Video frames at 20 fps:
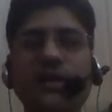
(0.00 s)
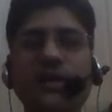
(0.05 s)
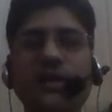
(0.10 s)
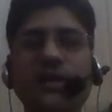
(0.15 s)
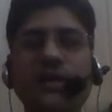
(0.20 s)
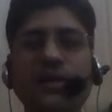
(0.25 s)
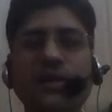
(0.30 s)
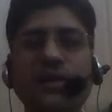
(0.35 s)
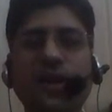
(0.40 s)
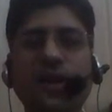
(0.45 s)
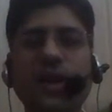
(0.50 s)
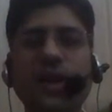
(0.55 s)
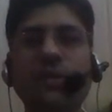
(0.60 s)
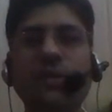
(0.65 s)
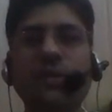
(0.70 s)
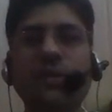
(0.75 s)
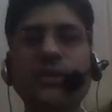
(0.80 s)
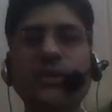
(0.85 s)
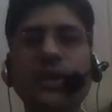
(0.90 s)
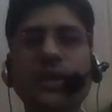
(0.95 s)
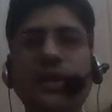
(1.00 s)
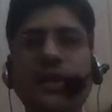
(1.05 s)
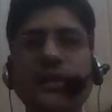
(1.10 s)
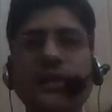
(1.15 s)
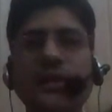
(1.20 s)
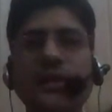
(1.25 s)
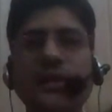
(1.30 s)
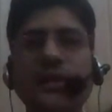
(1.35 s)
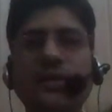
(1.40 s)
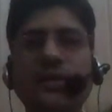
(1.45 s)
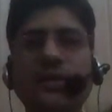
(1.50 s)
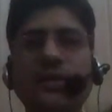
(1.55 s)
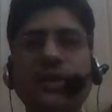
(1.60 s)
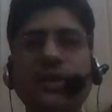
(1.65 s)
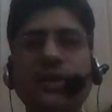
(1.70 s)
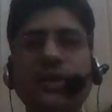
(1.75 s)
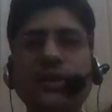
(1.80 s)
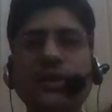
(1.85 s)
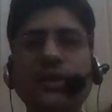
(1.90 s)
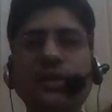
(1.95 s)
So here base address is
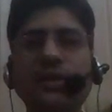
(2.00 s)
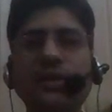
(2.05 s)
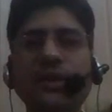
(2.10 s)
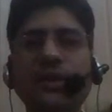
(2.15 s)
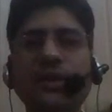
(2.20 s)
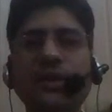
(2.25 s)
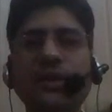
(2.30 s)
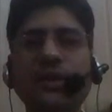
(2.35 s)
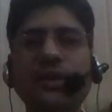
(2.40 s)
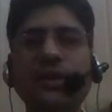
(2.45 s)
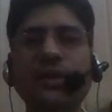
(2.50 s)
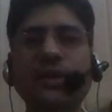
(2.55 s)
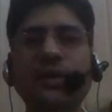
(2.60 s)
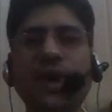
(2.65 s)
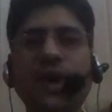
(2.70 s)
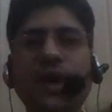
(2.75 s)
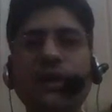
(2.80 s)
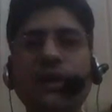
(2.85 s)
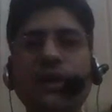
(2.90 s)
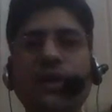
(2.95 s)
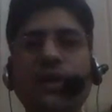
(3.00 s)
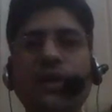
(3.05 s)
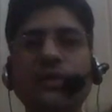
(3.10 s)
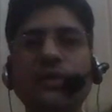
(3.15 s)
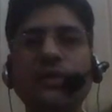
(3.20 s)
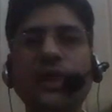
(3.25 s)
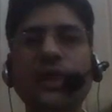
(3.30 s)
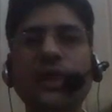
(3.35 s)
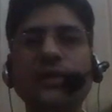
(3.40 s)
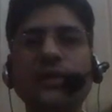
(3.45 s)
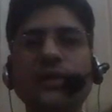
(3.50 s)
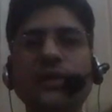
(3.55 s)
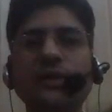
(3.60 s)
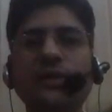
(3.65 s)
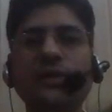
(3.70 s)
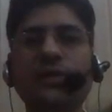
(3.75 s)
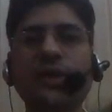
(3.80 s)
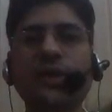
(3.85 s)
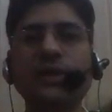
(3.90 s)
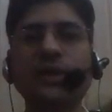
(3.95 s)
2300 and the offset is
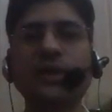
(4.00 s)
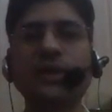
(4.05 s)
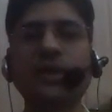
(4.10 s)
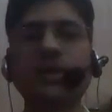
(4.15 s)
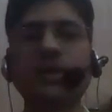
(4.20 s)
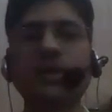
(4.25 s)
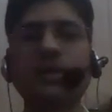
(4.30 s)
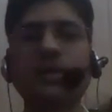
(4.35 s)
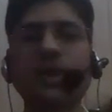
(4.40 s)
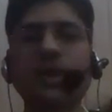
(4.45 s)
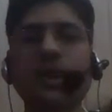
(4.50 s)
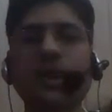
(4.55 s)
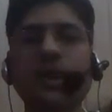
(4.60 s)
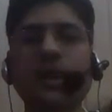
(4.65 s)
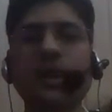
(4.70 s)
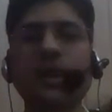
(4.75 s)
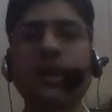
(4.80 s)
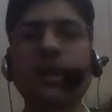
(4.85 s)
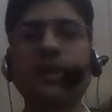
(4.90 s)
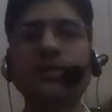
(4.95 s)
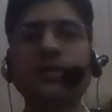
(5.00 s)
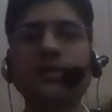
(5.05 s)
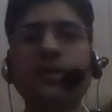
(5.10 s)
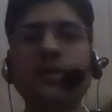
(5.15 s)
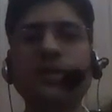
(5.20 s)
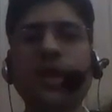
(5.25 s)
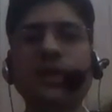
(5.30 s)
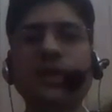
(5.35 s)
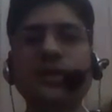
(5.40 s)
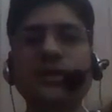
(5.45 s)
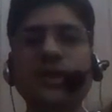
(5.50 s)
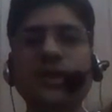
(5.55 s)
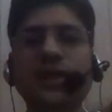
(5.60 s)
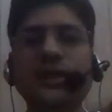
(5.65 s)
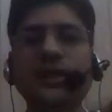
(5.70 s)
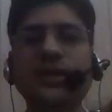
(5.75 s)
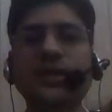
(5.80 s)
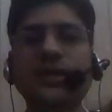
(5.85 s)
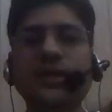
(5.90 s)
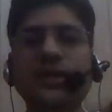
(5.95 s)
10. So the answer
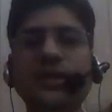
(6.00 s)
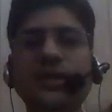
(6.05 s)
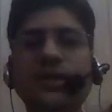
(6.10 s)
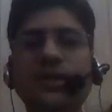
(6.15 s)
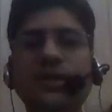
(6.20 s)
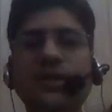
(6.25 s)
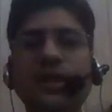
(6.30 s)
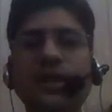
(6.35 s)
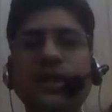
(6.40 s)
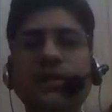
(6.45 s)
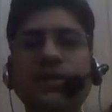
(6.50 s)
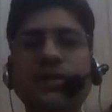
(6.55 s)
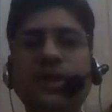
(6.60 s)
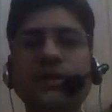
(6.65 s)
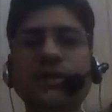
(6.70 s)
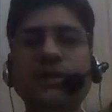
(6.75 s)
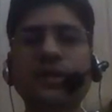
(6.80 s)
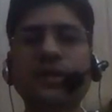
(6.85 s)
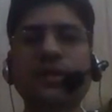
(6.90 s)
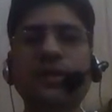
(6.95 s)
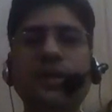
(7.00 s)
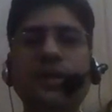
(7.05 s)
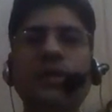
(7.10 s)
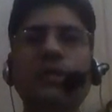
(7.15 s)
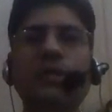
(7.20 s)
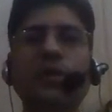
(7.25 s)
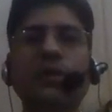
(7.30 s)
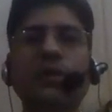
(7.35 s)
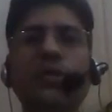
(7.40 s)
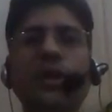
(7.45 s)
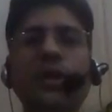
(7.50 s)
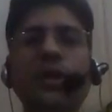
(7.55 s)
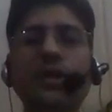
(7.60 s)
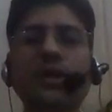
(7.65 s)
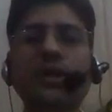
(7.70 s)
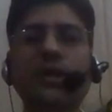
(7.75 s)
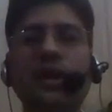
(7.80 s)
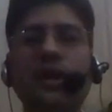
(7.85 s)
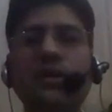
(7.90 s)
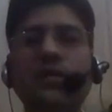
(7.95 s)
is 2310. Now go for the
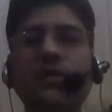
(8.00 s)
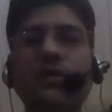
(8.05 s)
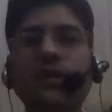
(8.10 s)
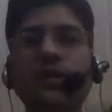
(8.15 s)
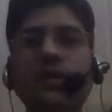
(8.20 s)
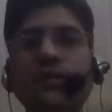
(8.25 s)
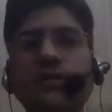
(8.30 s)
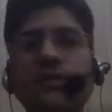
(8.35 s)
third one.